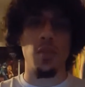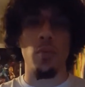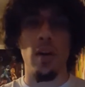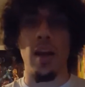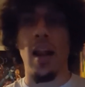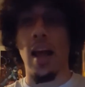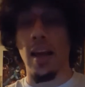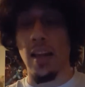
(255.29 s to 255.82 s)

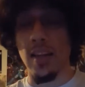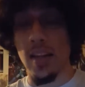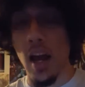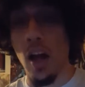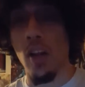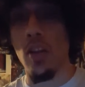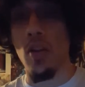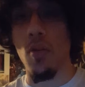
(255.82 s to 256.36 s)
point, and I can
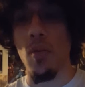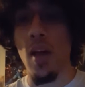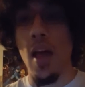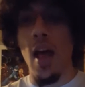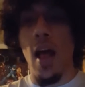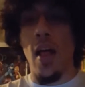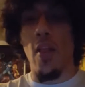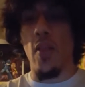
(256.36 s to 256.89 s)
tell you
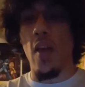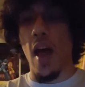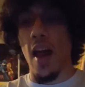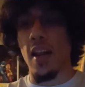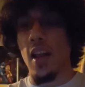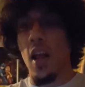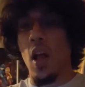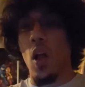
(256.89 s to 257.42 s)

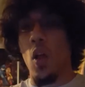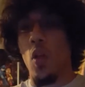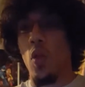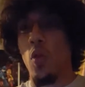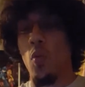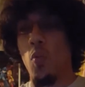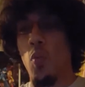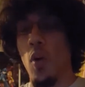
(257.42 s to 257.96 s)
that
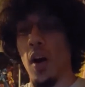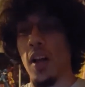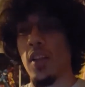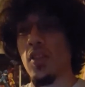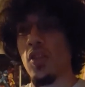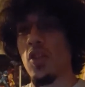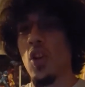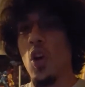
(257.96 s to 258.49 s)
the
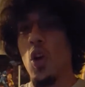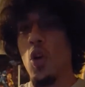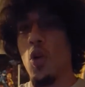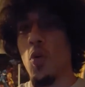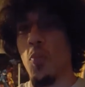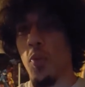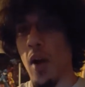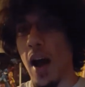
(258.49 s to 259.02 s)
ones
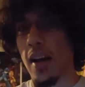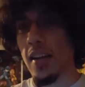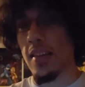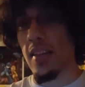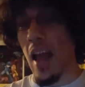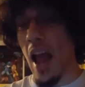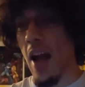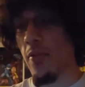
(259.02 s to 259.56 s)
who
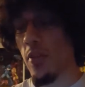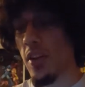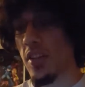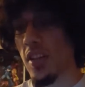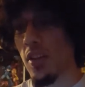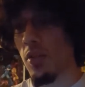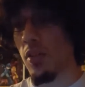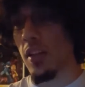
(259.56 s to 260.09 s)
practice every
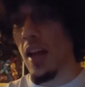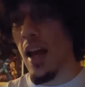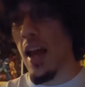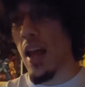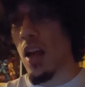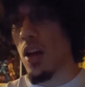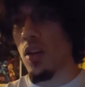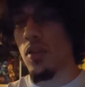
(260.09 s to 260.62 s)
single
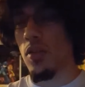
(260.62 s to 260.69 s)
day,